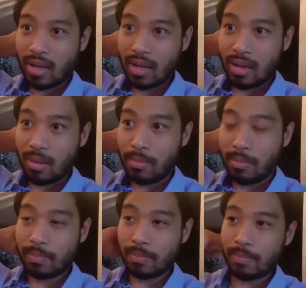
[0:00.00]

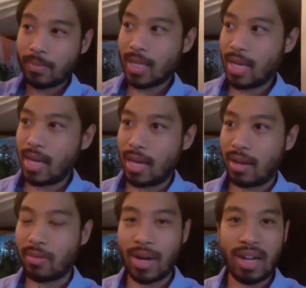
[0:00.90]

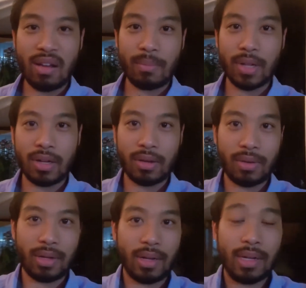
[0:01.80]
and right now I'm gonna go
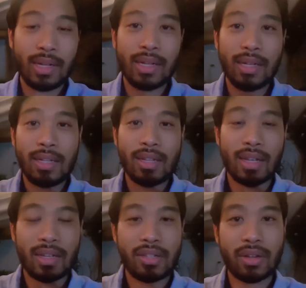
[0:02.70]
and
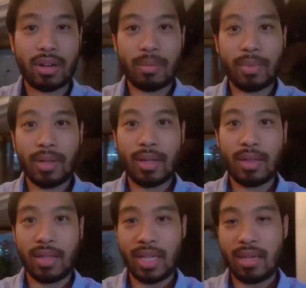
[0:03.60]
start up
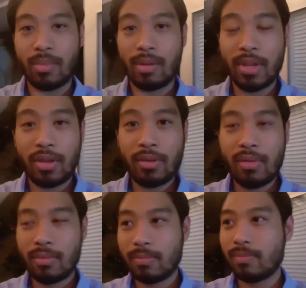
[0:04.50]
the barbecue
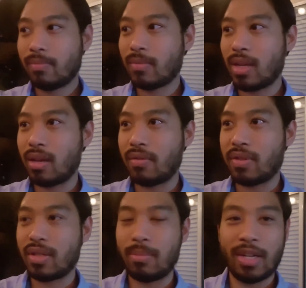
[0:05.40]

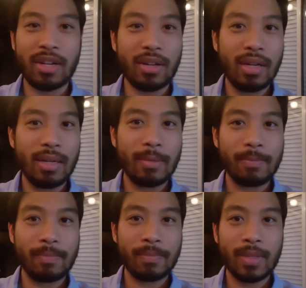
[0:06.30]
for some dinner.
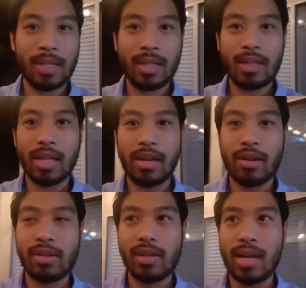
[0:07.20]

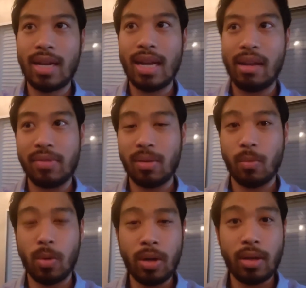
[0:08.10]
Later tonight I have
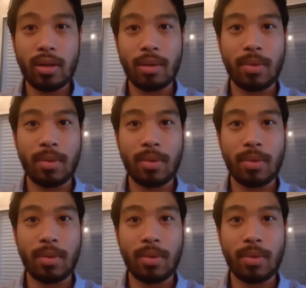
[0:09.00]
some work.